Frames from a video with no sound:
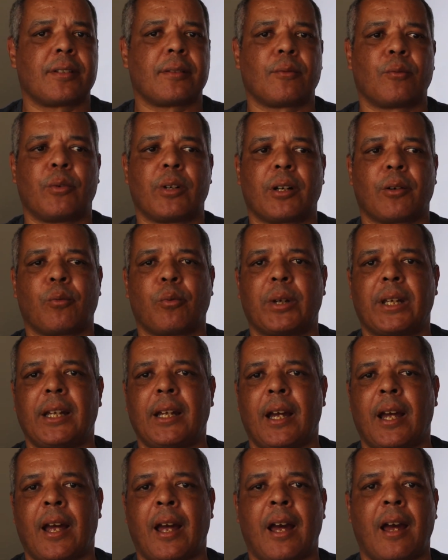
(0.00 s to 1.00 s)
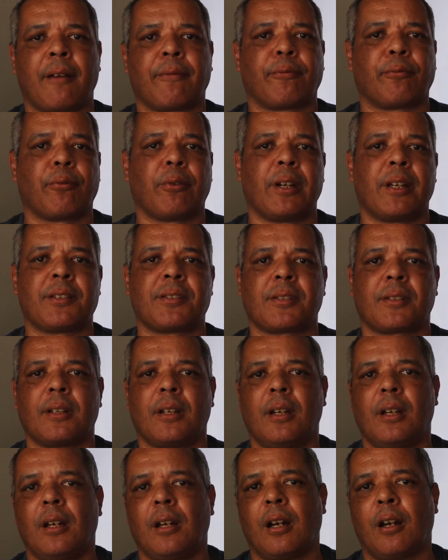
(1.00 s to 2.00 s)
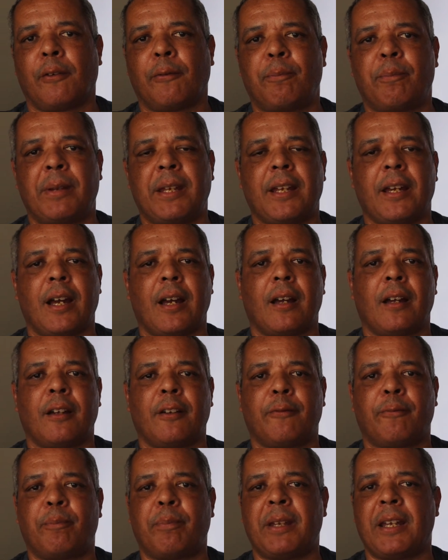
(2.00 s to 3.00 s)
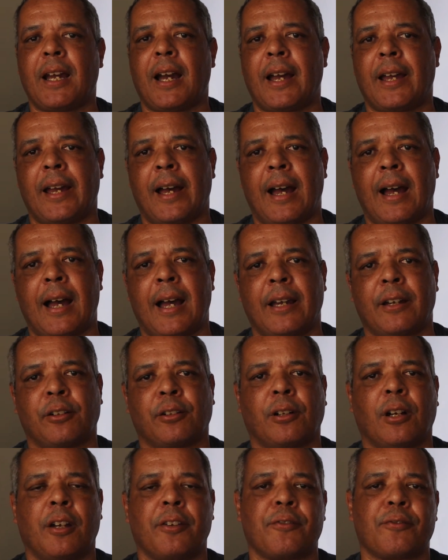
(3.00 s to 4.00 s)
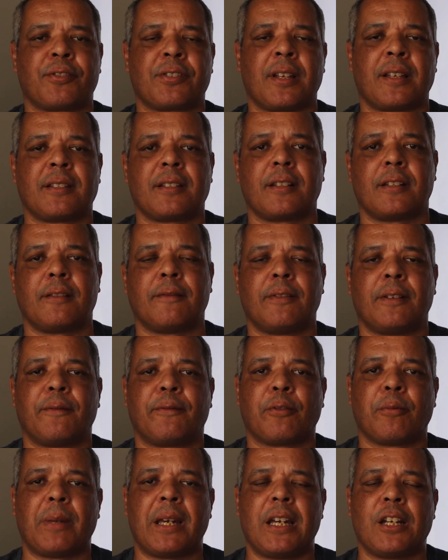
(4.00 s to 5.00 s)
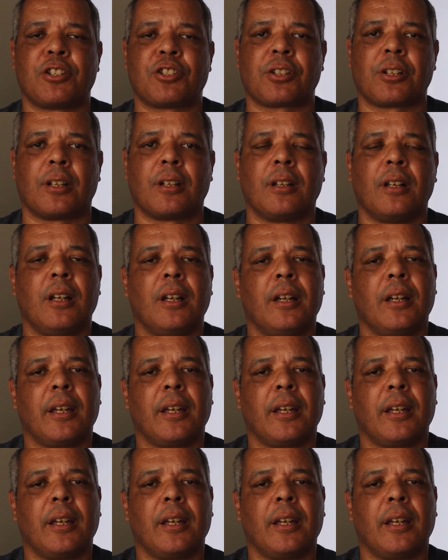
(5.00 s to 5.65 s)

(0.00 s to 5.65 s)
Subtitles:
where we have risk of PII or other sensitive information.